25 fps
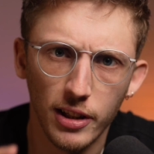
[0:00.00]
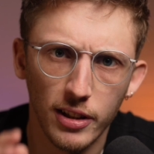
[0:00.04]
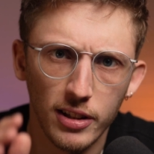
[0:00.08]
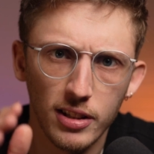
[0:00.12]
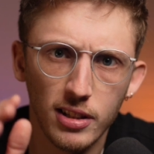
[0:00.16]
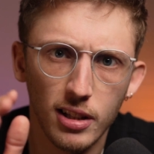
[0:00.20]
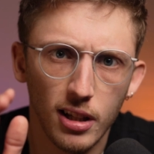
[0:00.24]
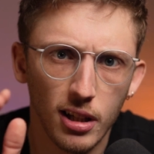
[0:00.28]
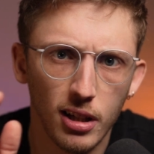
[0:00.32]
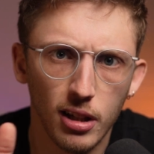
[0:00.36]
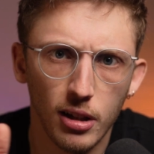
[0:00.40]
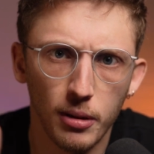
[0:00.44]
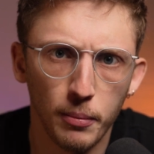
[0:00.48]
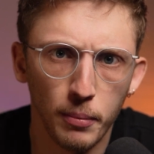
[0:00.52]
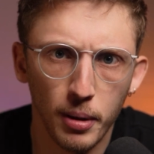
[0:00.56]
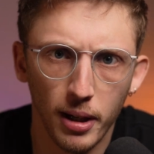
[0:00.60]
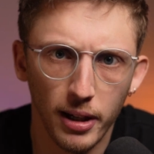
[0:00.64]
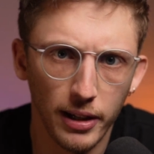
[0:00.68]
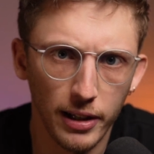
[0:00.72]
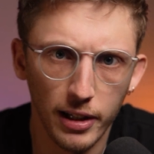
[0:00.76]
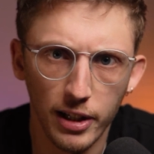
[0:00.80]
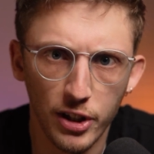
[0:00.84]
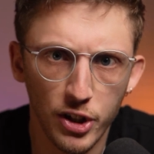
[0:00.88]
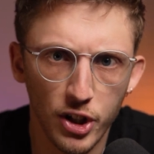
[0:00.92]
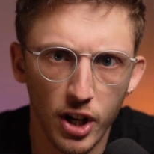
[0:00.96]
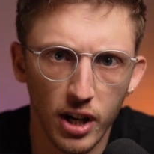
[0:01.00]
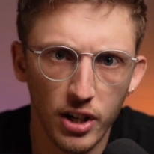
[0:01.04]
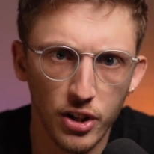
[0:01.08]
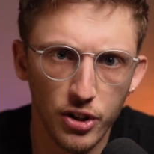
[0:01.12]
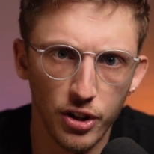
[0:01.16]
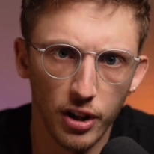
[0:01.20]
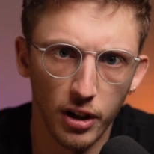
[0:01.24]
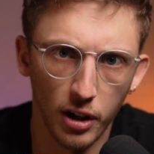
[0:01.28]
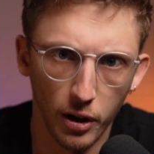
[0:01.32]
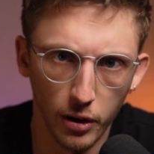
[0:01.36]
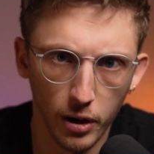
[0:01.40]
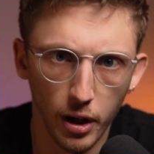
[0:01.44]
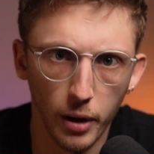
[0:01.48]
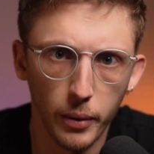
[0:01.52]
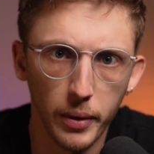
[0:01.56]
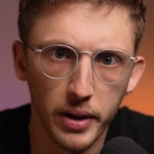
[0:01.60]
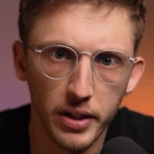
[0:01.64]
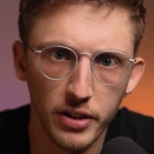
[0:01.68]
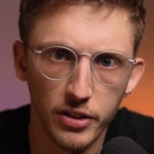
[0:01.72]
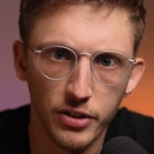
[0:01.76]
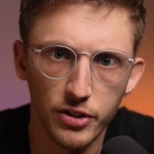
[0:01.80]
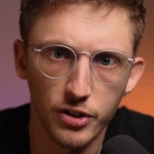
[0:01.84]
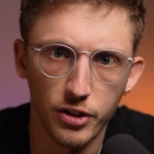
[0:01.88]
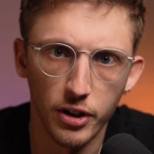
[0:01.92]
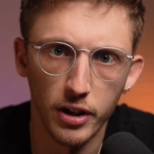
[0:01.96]
this is going to completely change the logo
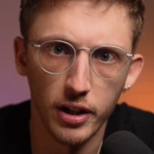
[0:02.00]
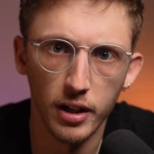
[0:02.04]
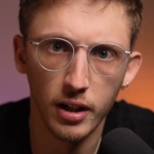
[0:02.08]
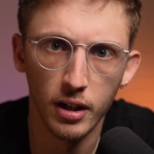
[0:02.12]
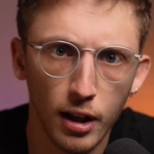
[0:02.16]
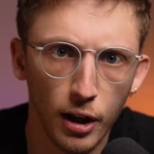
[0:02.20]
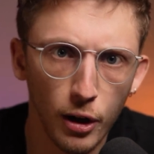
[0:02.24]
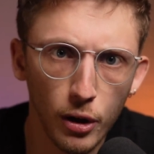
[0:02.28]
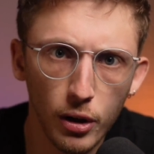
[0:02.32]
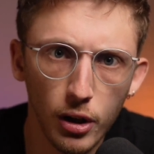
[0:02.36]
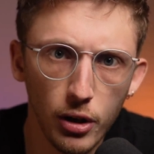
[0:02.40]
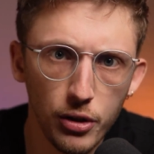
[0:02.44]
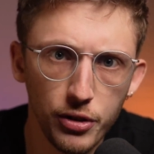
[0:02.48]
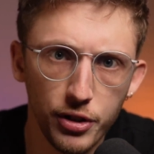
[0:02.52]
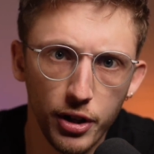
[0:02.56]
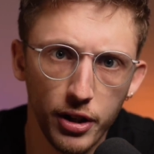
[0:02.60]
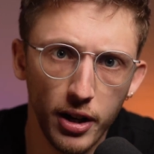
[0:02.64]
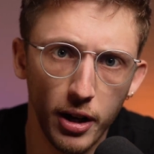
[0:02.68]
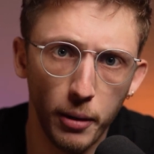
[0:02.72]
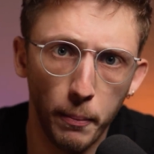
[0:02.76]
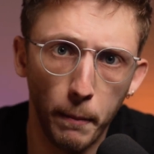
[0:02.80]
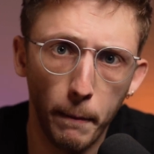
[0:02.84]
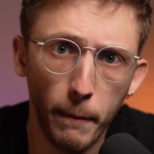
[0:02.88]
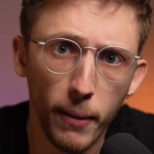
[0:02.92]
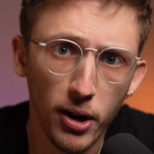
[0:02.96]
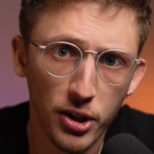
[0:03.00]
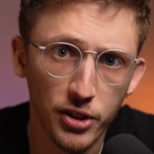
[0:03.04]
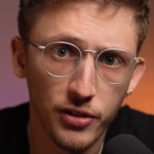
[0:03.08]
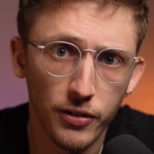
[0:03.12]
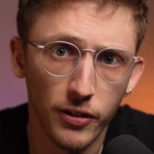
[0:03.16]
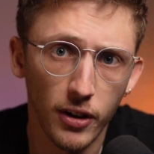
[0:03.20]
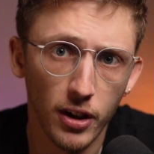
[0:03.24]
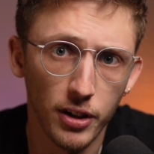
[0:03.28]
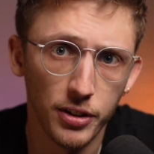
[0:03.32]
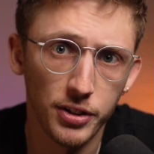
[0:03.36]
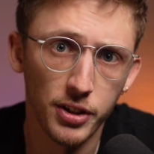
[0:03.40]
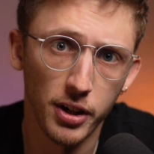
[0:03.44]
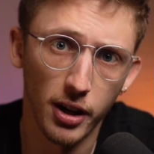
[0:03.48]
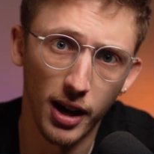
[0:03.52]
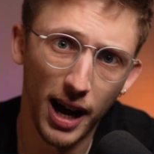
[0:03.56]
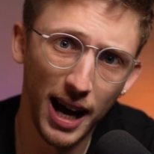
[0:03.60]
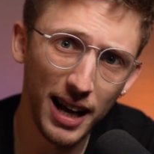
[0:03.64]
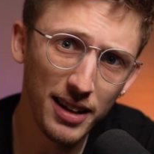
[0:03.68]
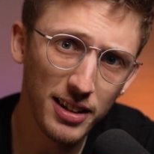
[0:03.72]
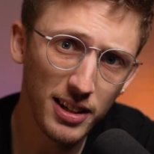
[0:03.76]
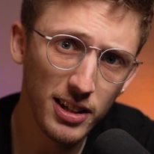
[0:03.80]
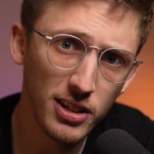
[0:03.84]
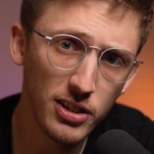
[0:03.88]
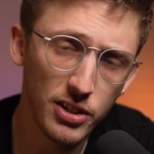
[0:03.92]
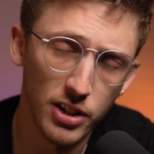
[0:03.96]
industry. Logos are now much faster
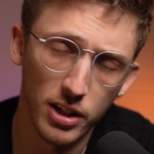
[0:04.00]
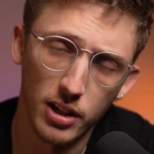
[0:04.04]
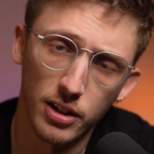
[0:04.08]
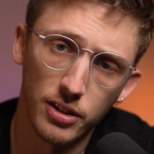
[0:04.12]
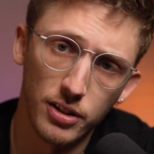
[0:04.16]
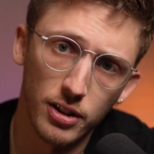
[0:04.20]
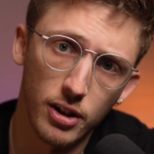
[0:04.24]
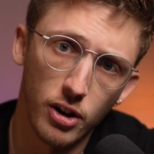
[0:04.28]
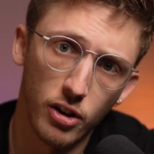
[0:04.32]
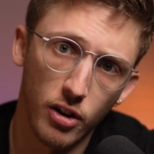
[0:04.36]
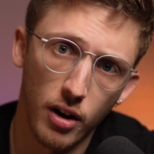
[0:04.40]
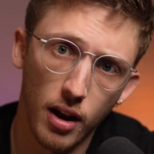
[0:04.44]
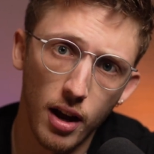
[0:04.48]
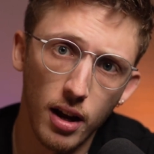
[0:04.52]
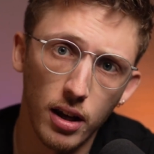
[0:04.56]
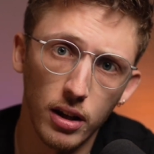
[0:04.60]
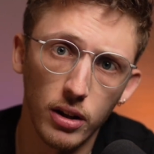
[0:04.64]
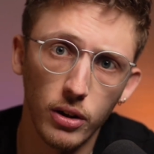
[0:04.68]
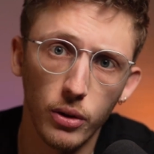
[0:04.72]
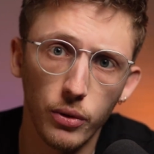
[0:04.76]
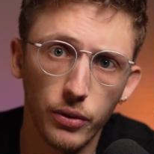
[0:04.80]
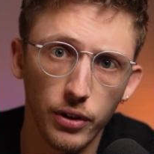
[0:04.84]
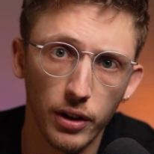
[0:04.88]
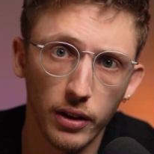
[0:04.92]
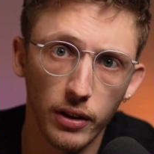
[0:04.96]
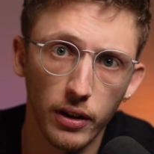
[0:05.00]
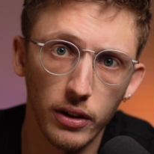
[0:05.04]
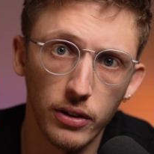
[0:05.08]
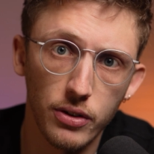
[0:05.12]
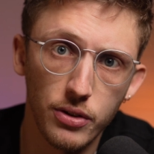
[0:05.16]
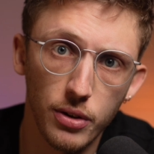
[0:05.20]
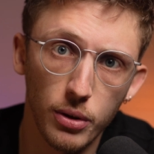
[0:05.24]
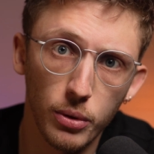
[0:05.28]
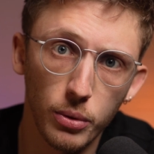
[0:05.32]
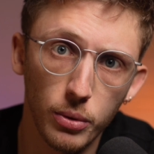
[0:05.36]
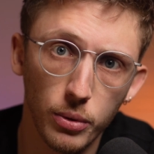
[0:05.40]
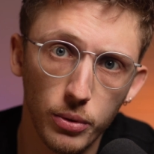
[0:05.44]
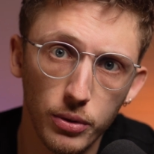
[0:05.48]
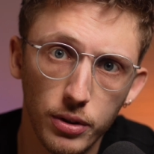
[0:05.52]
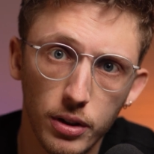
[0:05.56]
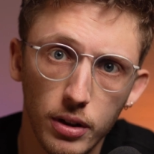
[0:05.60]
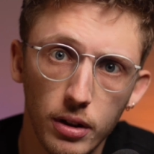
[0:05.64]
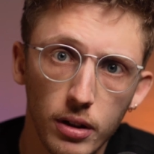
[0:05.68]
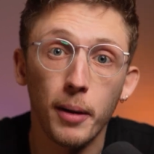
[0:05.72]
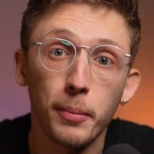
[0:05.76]
and easier to create using these tools.